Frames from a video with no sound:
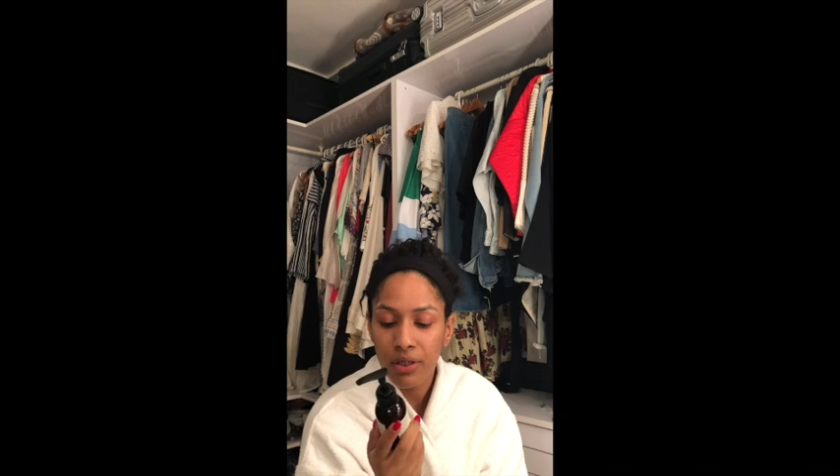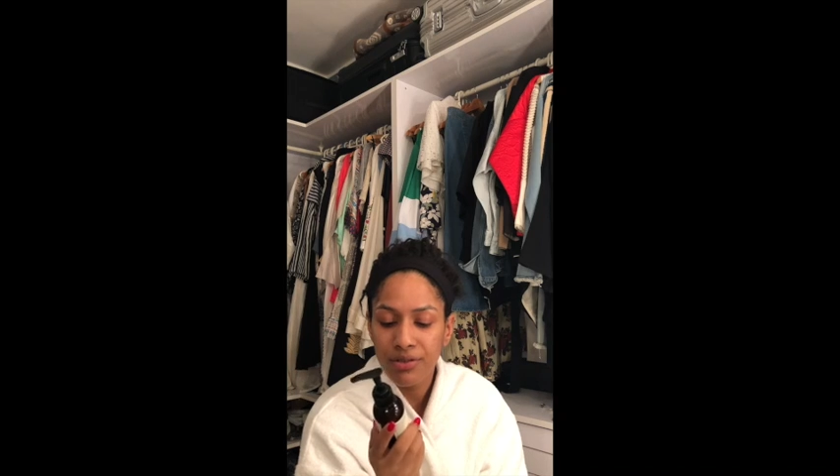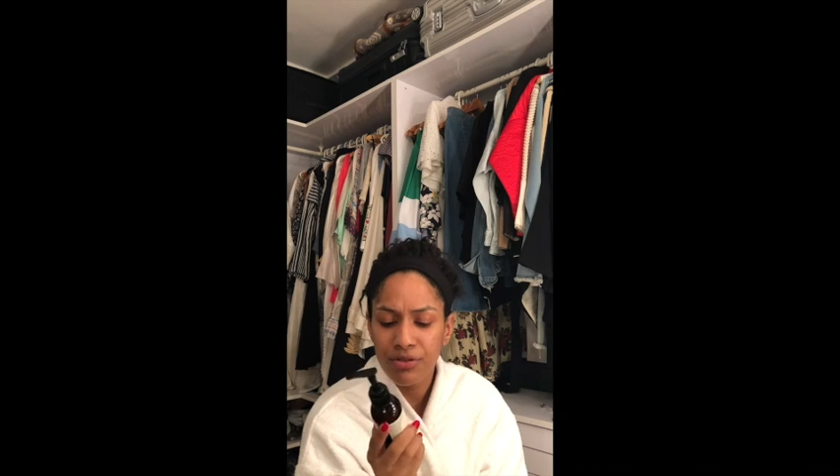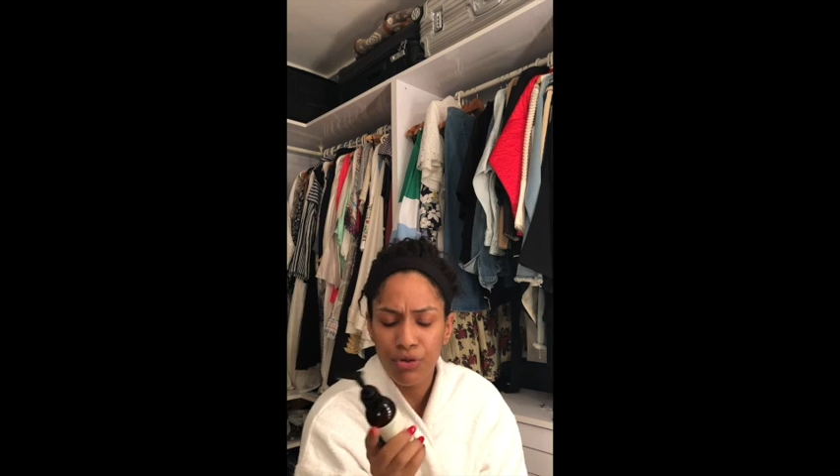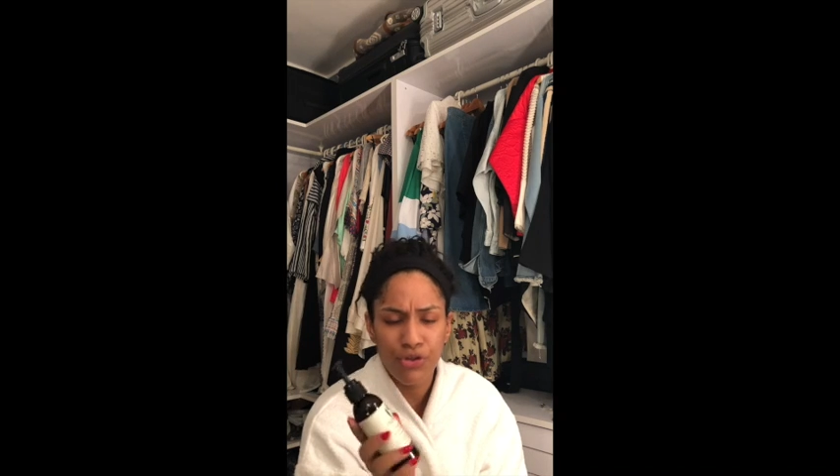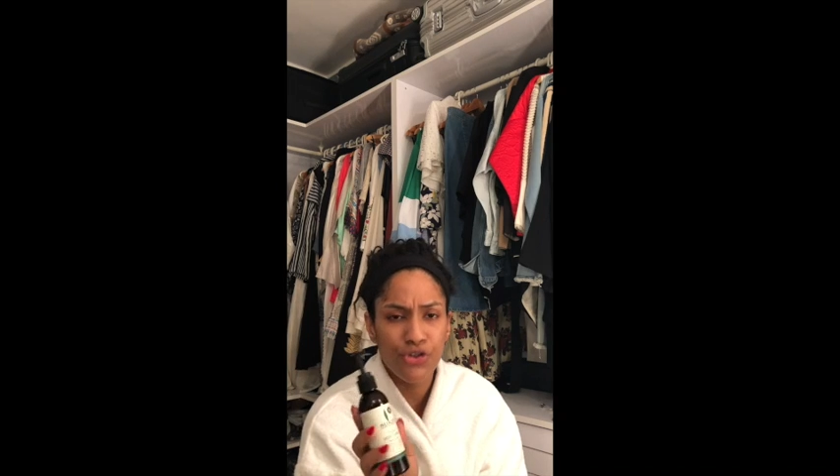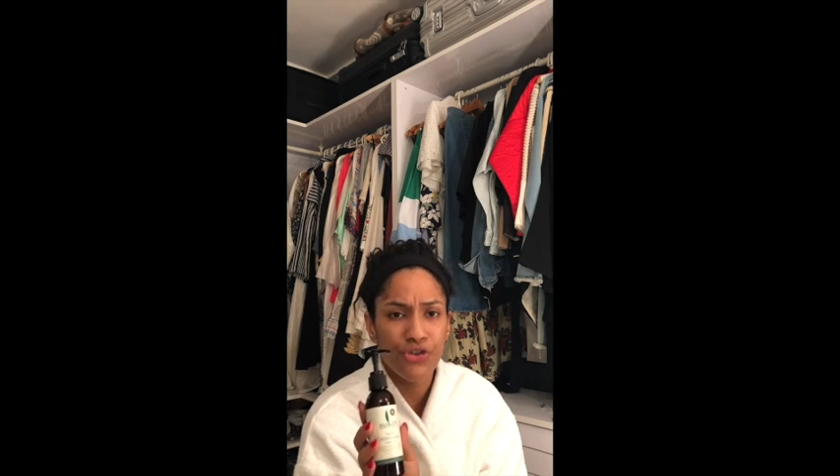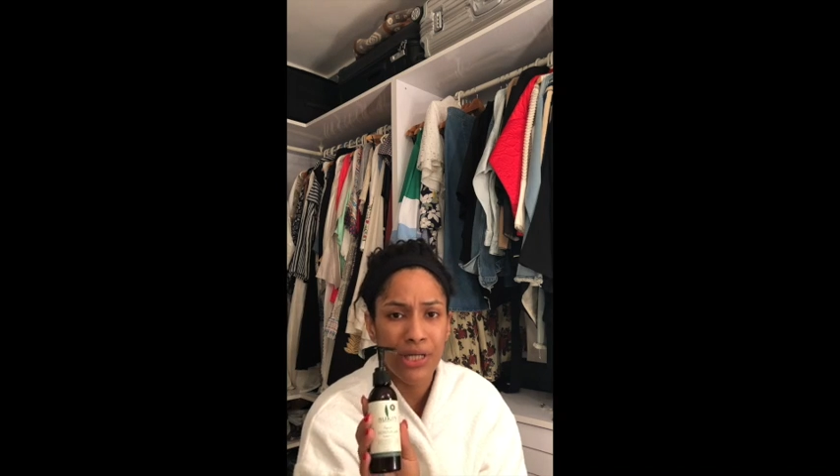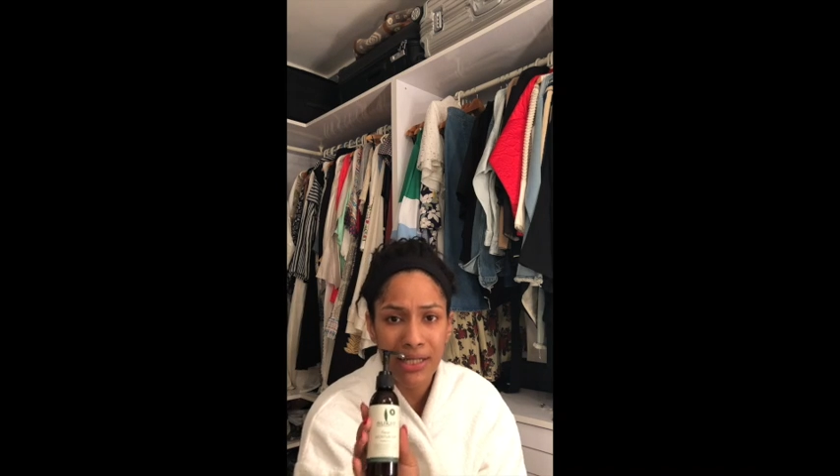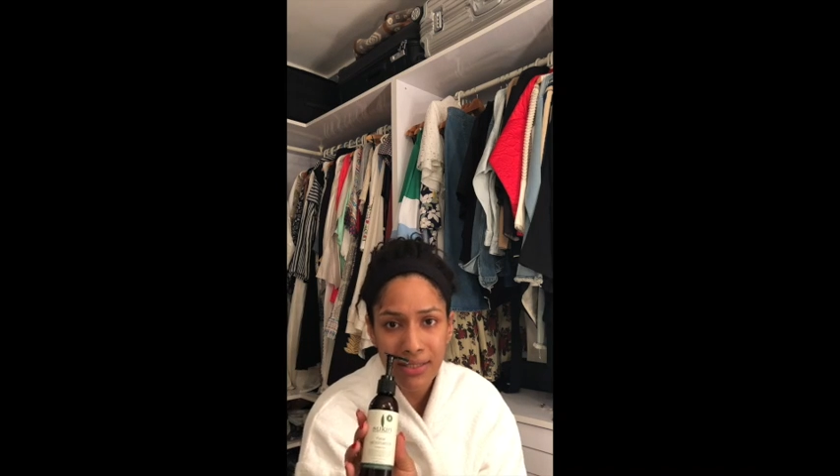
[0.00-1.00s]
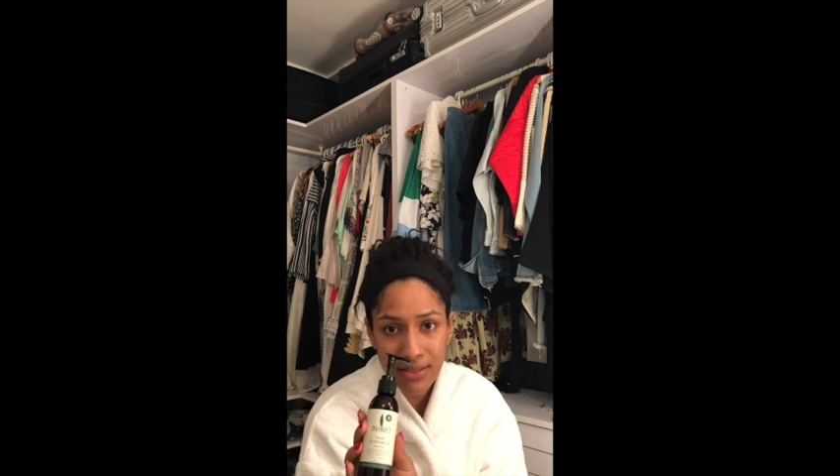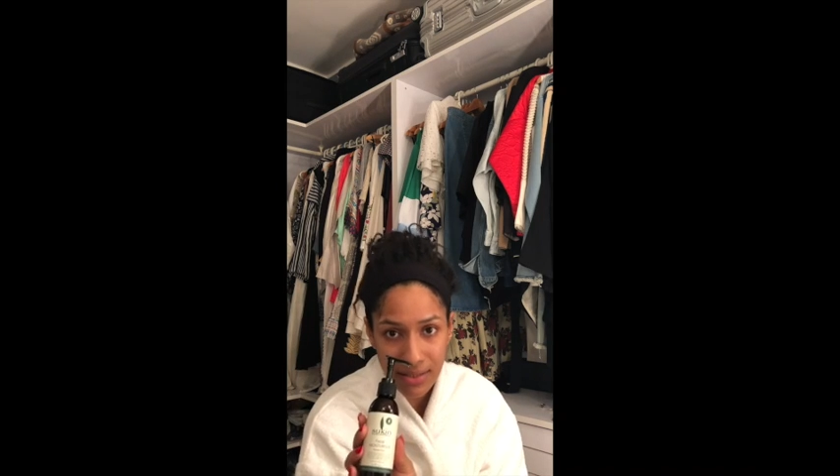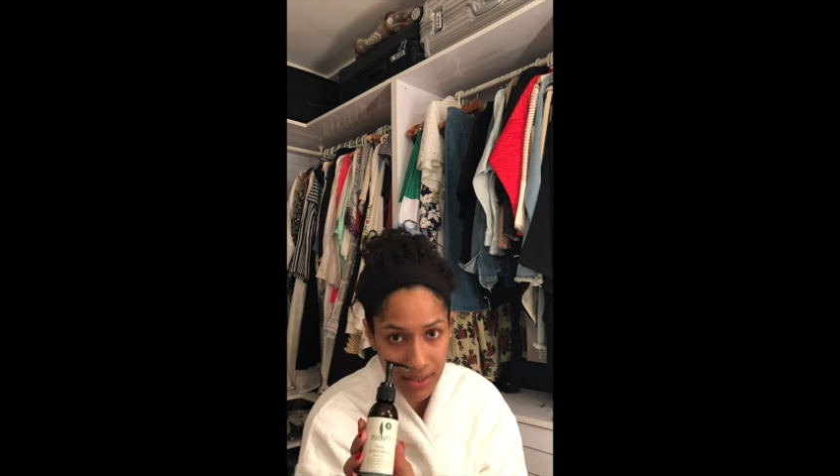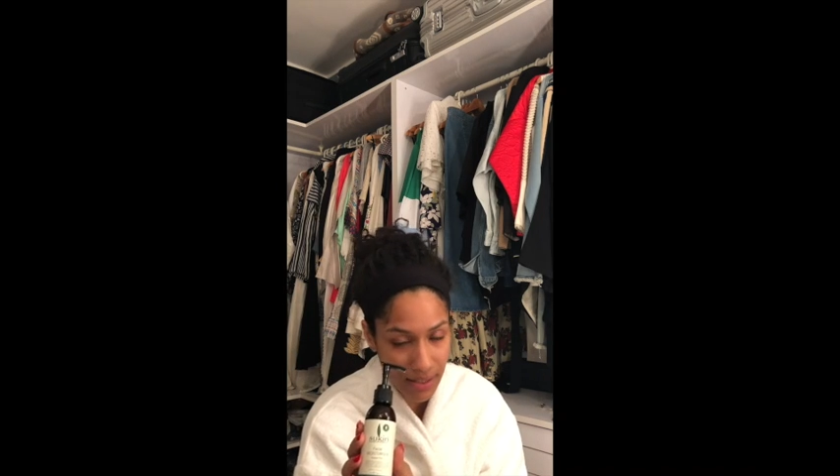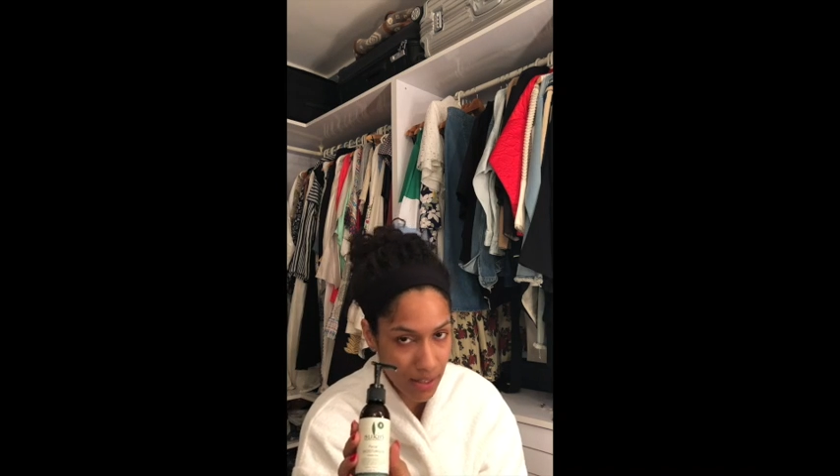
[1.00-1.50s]
It's an Australian
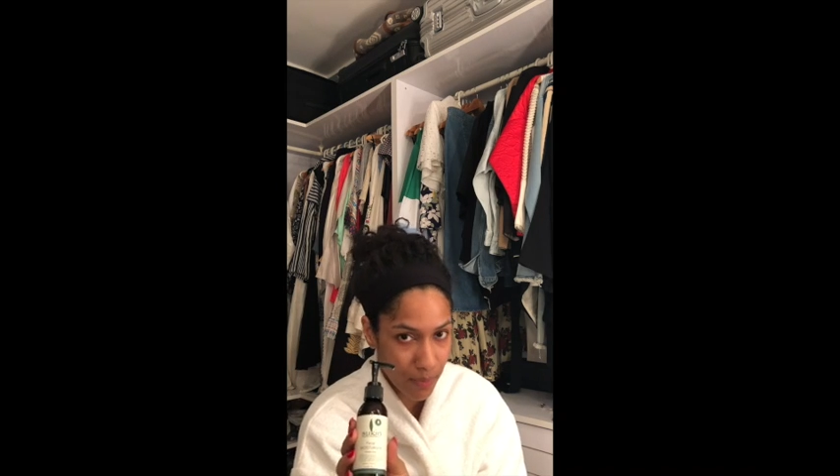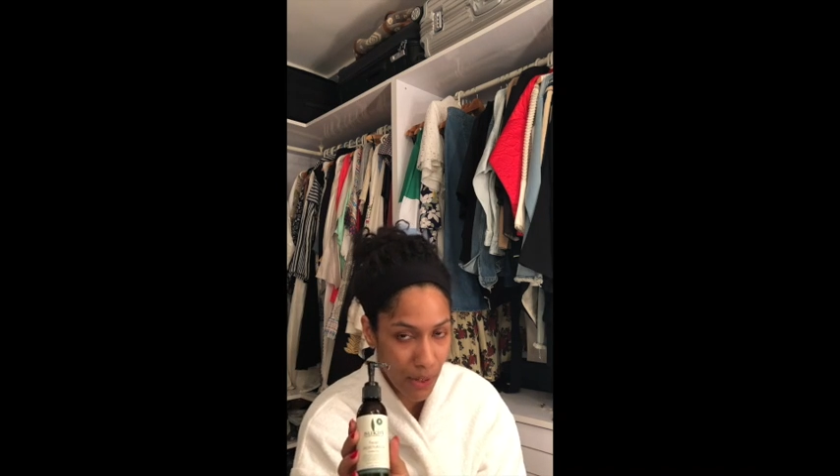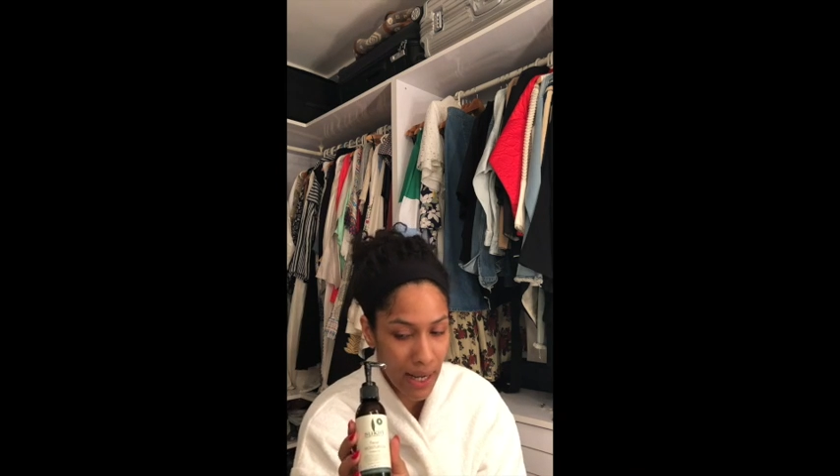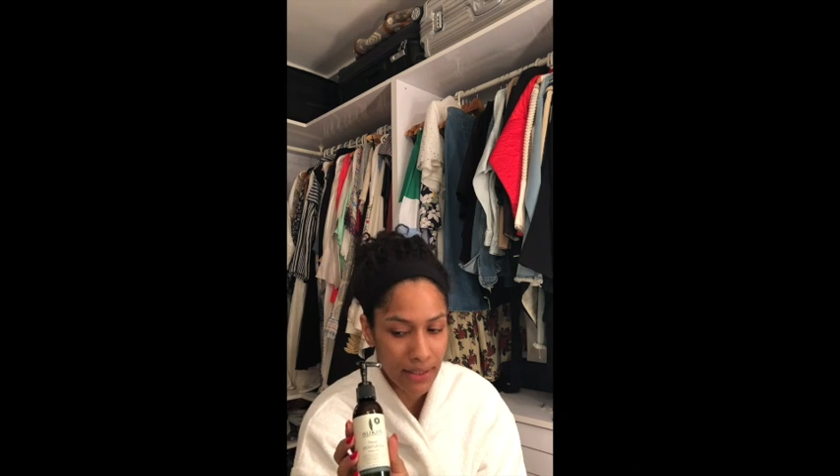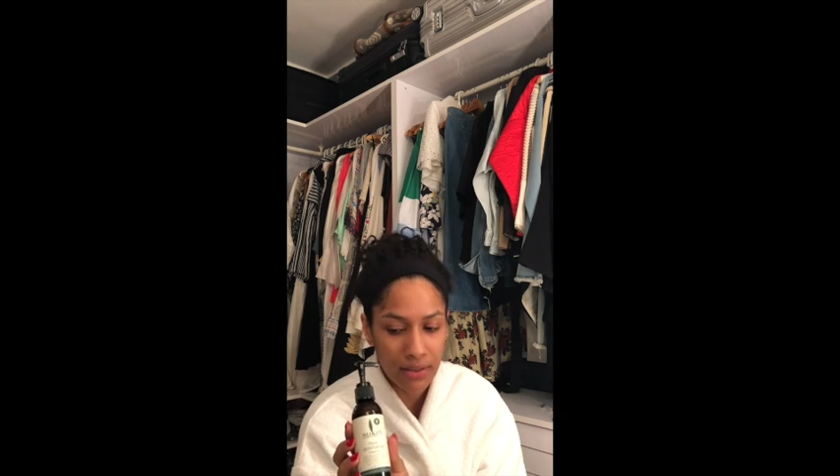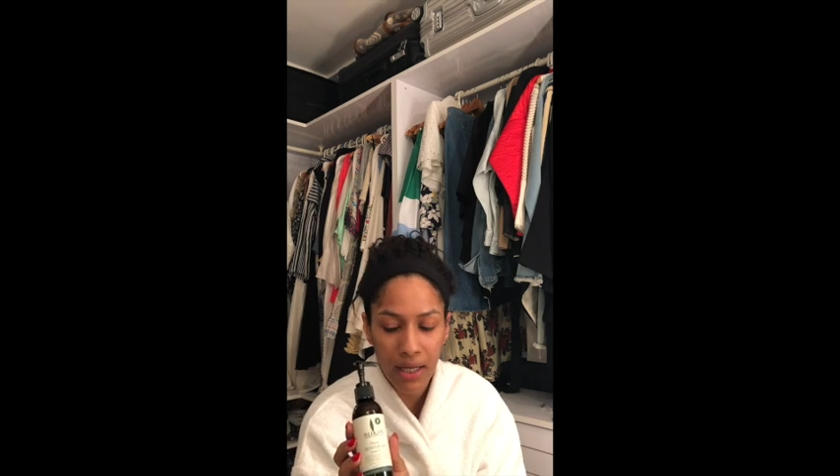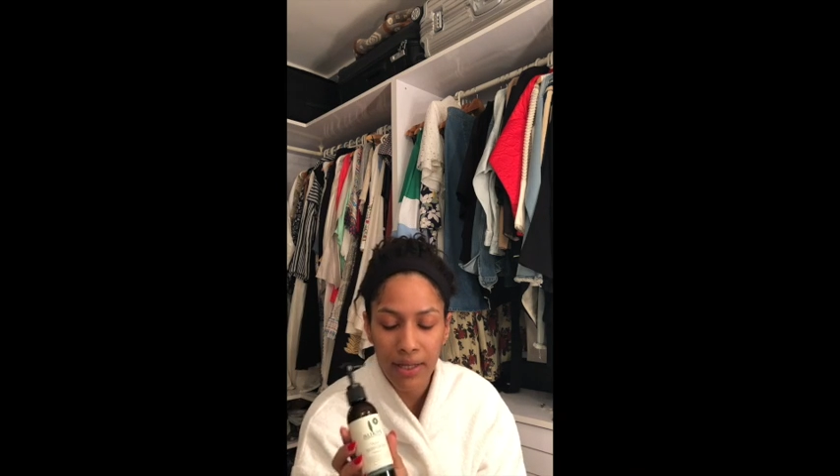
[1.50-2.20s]
skincare brand.